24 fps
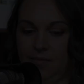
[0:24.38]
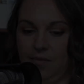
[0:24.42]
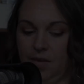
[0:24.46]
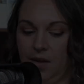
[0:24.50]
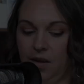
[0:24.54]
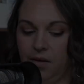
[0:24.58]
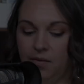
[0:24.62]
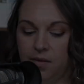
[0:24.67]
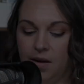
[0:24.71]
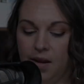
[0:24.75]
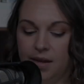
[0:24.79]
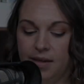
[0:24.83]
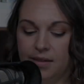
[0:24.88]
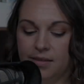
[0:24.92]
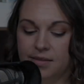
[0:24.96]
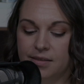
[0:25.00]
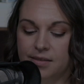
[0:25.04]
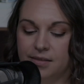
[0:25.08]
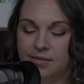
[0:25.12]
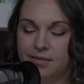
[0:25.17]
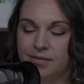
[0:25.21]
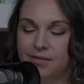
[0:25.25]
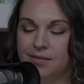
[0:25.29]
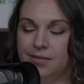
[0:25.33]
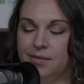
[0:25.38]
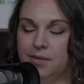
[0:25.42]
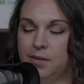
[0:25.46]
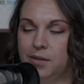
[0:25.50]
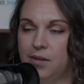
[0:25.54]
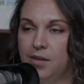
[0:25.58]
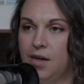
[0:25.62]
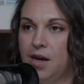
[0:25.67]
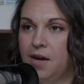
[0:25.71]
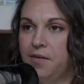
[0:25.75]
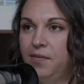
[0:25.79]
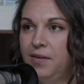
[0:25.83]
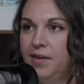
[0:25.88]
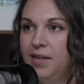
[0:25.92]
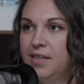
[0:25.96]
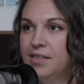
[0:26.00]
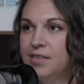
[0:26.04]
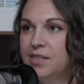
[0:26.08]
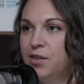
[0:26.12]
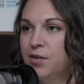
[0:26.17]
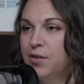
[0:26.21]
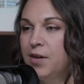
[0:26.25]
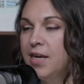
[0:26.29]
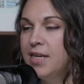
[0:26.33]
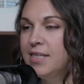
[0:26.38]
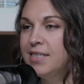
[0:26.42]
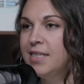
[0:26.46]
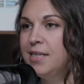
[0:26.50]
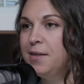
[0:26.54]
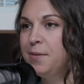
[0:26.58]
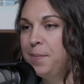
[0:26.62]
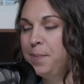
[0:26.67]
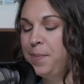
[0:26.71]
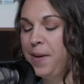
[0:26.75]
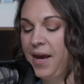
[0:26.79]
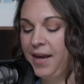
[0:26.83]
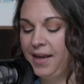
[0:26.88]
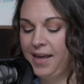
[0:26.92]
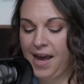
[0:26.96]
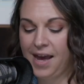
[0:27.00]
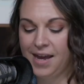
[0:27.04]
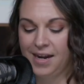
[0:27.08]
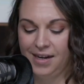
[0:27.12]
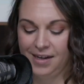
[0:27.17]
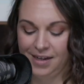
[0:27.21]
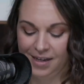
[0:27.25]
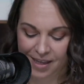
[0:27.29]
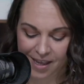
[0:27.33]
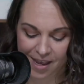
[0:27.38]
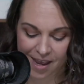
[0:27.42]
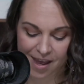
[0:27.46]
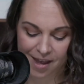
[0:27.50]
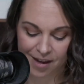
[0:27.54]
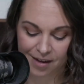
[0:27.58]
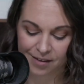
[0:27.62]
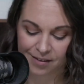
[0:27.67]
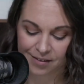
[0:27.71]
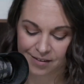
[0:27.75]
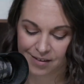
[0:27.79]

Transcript: All right, Coffee Kids and Crazy, back at it again.